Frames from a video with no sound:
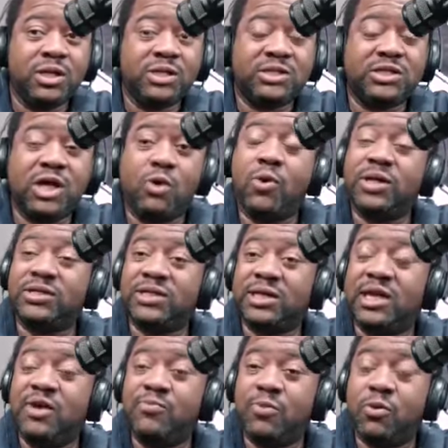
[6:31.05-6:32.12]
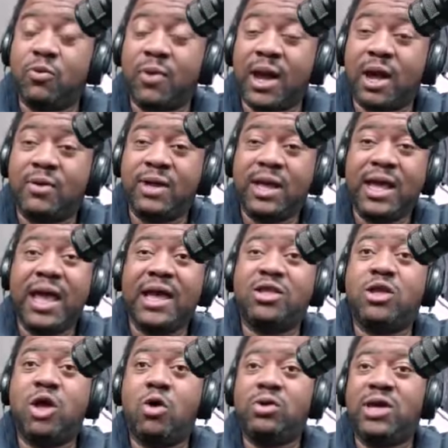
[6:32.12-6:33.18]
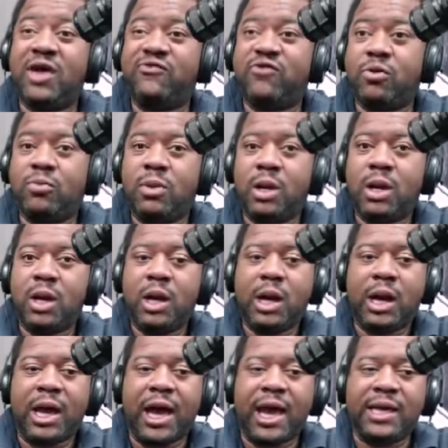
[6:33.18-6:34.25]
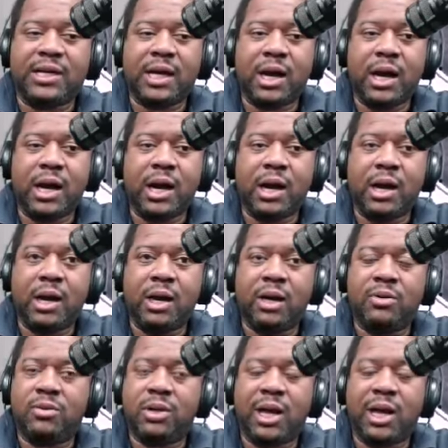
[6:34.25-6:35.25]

still wants to keep them around and don't give them like uh,